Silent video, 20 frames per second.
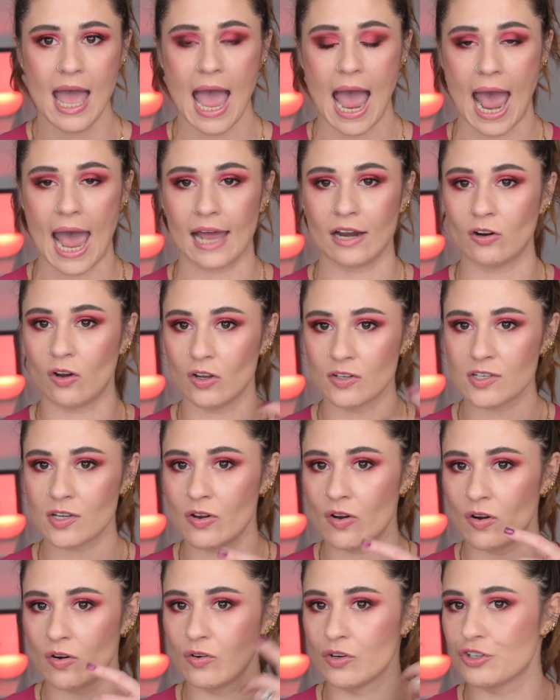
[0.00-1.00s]
and
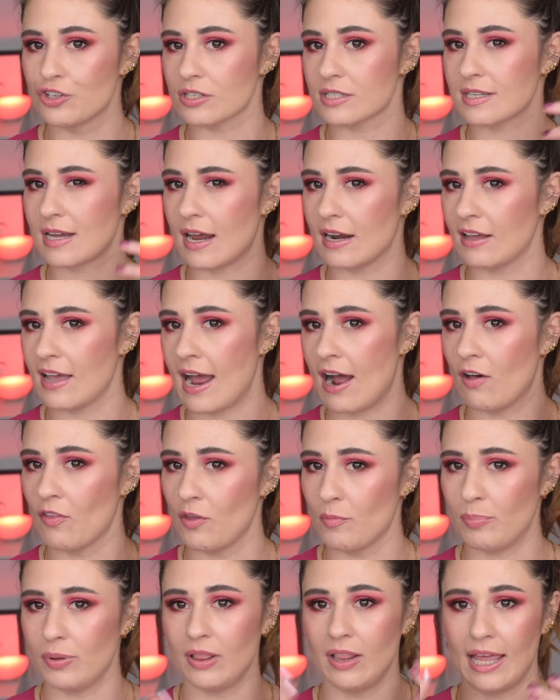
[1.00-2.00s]
also just kind of how
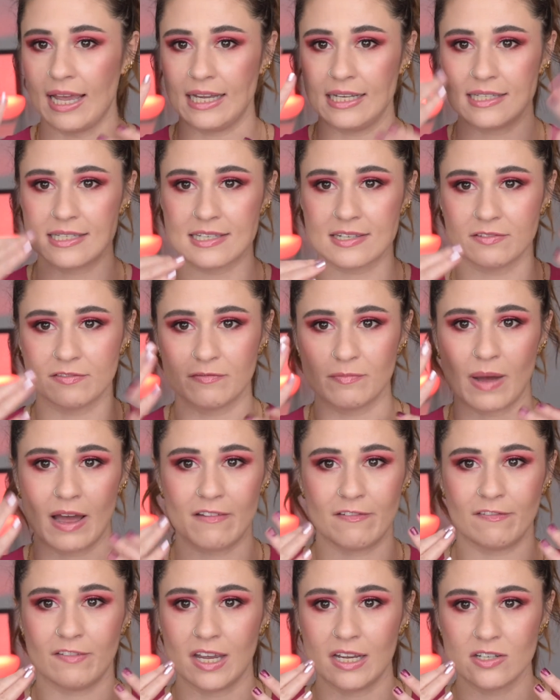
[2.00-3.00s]
the planes of my
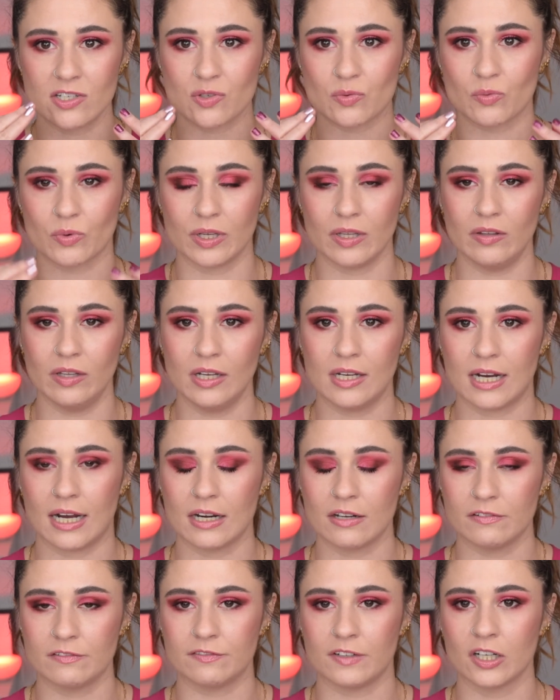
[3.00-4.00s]
face really
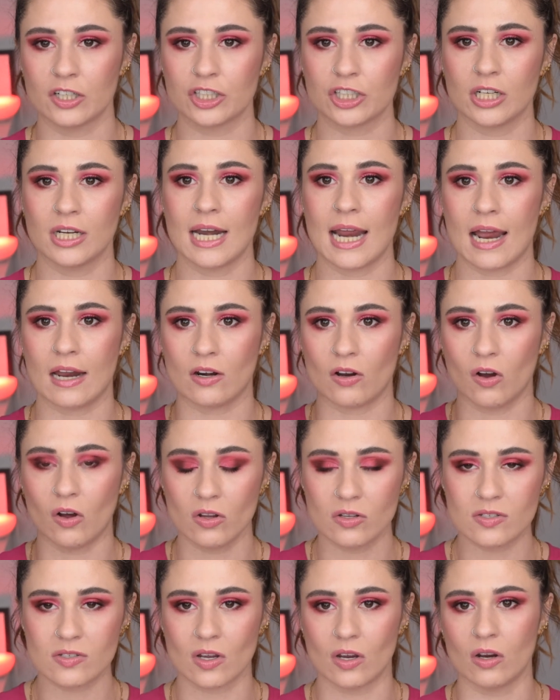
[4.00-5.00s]
kind of function, and
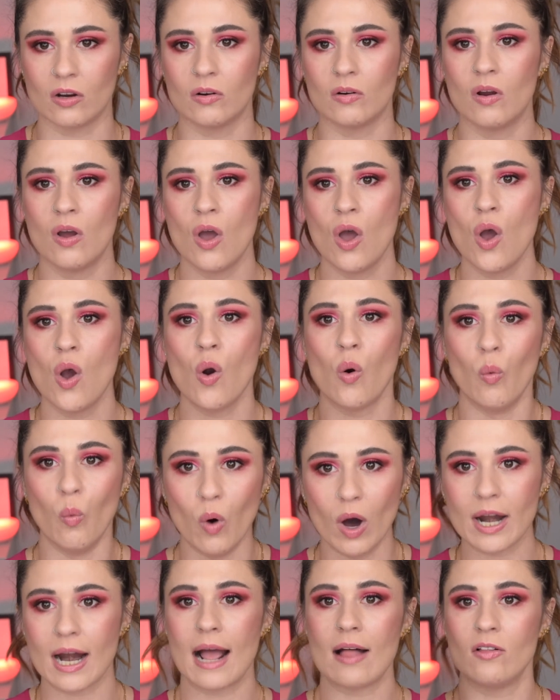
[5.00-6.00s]
also
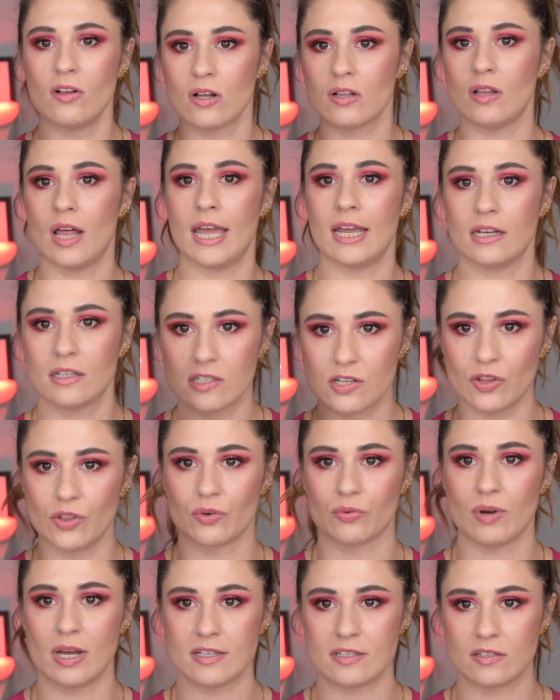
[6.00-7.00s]
what I look like to the
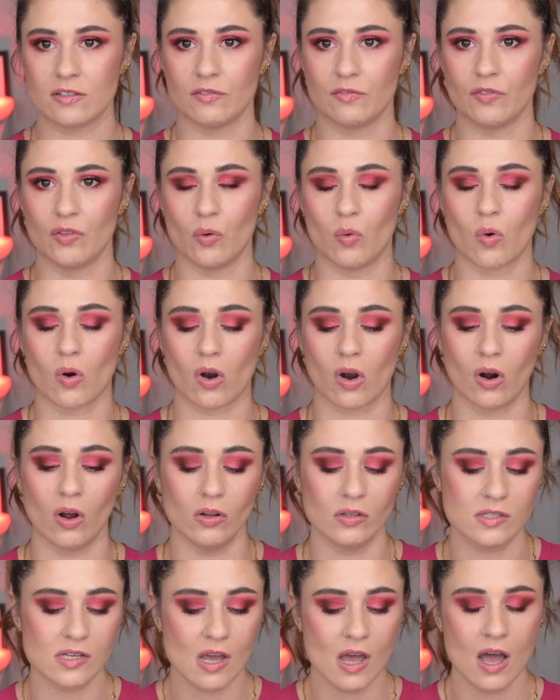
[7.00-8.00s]
rest of the
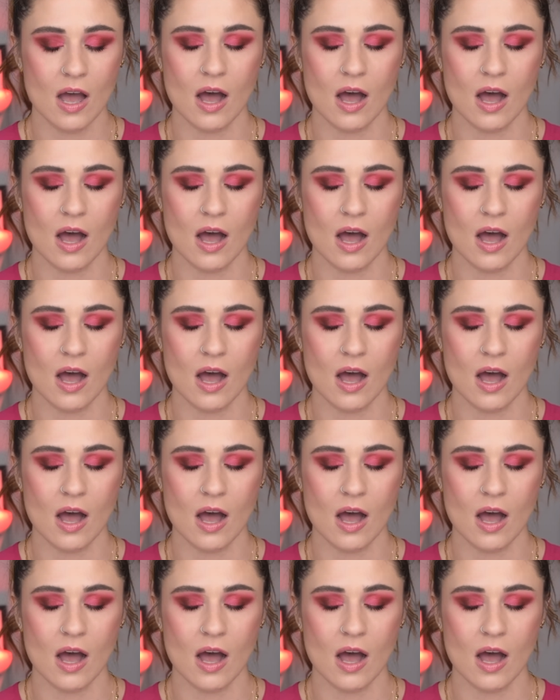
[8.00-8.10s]
world.